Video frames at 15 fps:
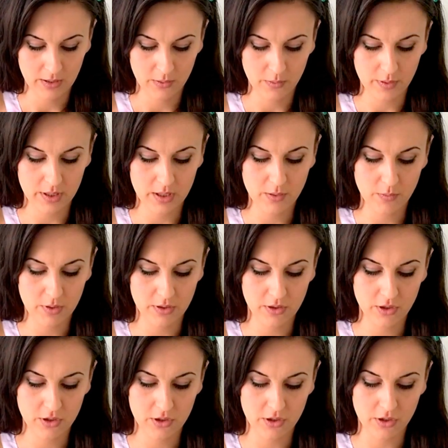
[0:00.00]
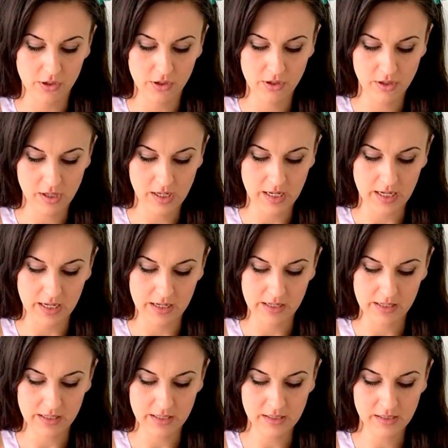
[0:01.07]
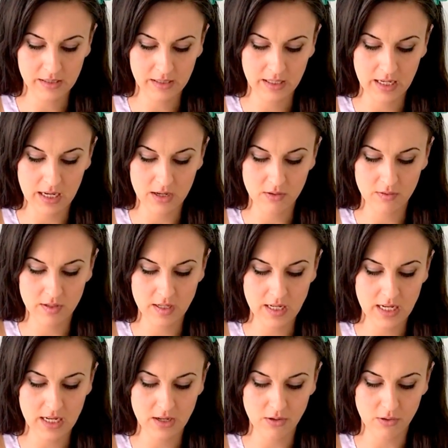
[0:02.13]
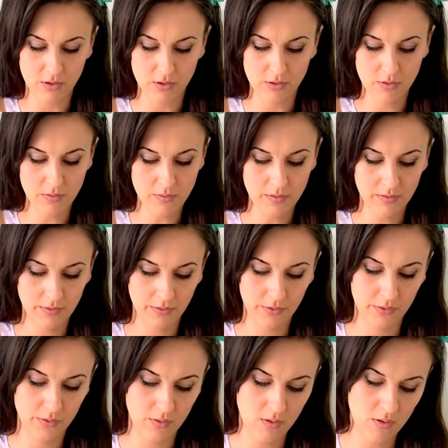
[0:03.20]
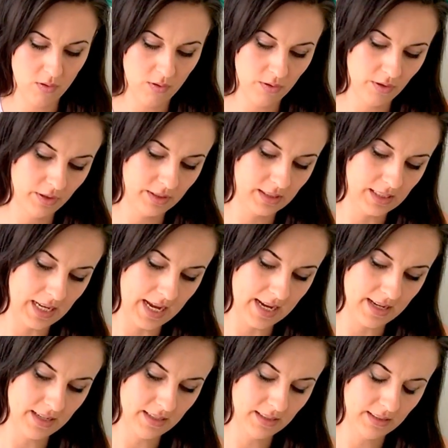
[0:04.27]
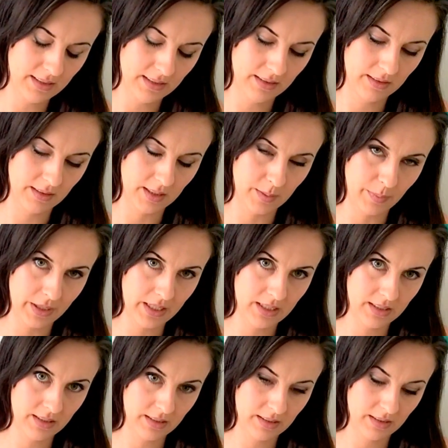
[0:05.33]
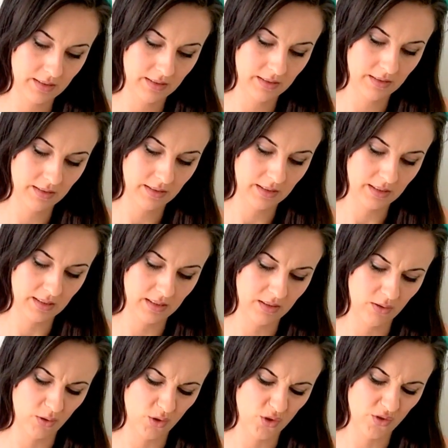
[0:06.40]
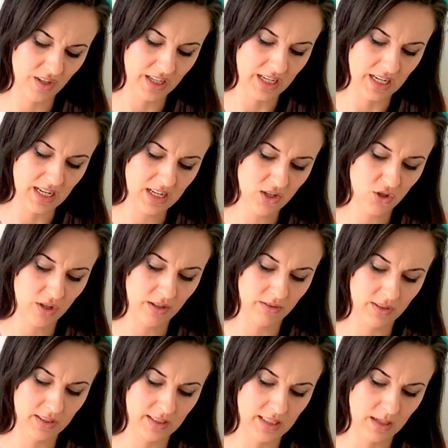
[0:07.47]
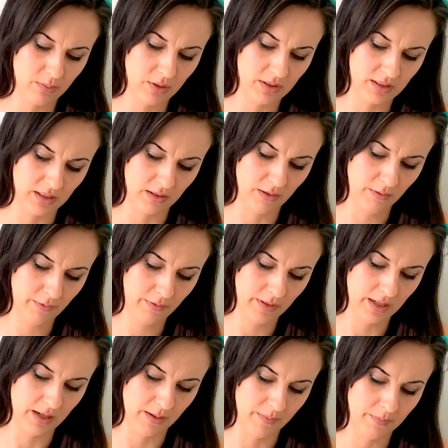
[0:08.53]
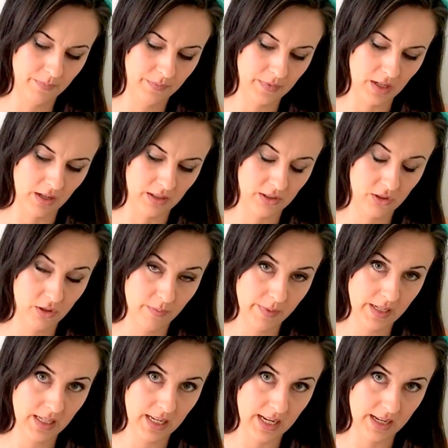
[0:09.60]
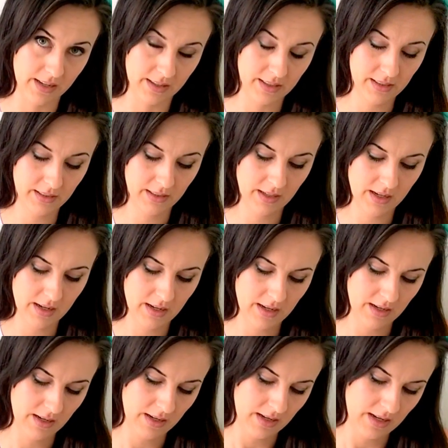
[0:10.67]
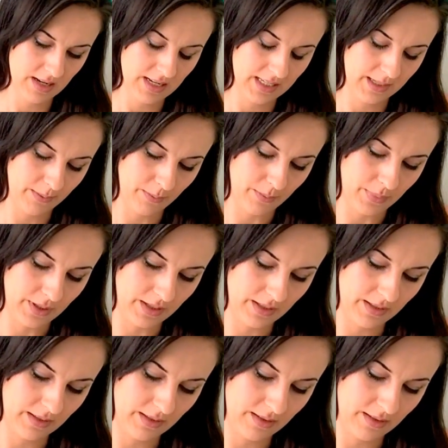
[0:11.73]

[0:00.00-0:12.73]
what you want to do is get your needle through all those layers. This bit is a little tricky, try not to stab yourself. There are so many layers, but